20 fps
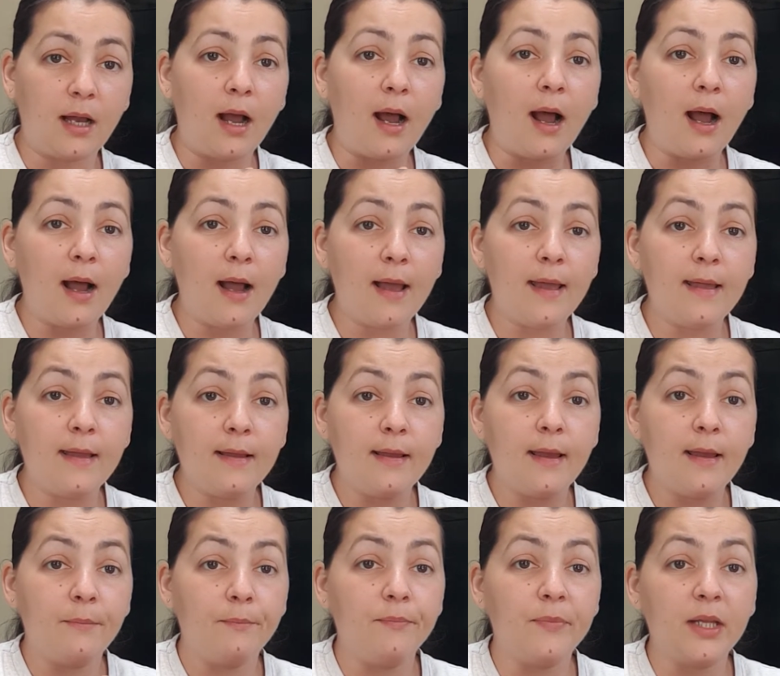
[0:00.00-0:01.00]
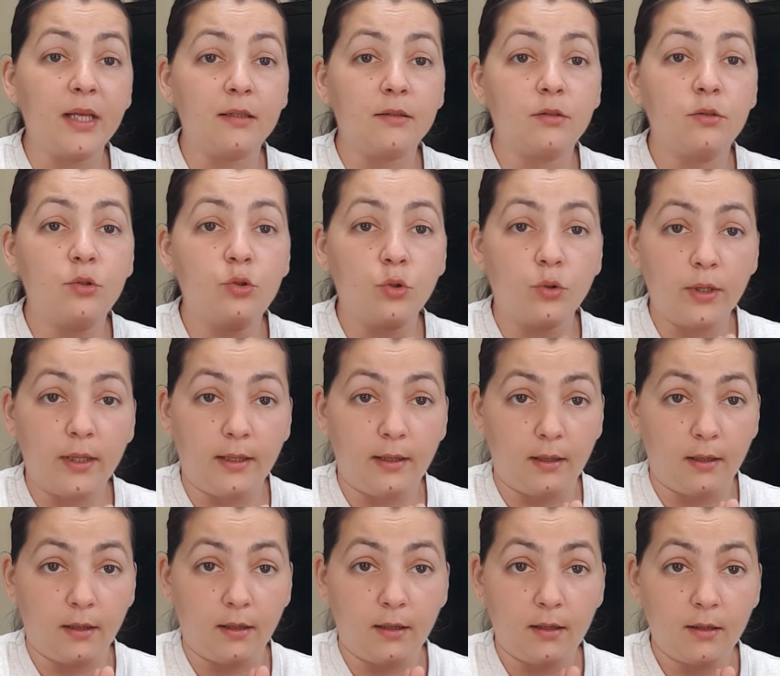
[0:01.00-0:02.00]
I am not
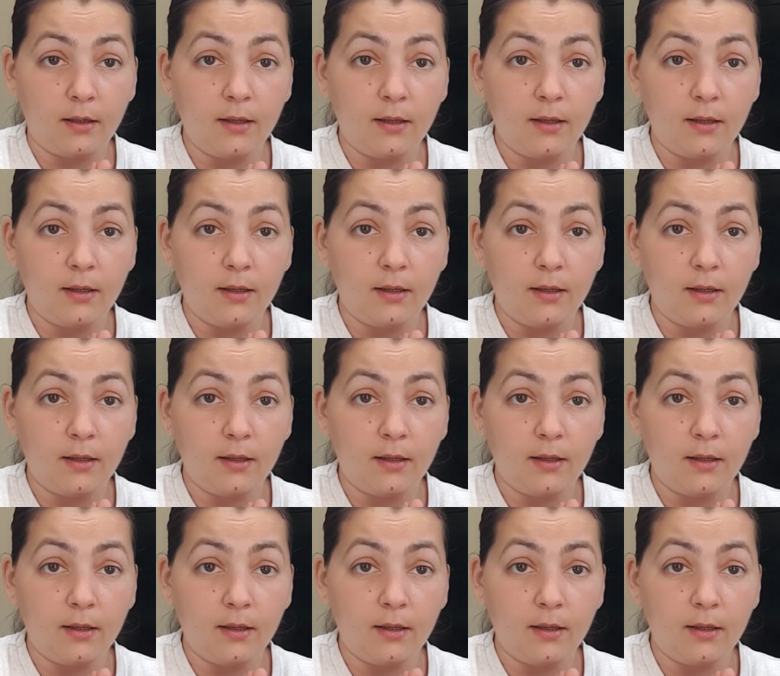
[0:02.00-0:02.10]
doing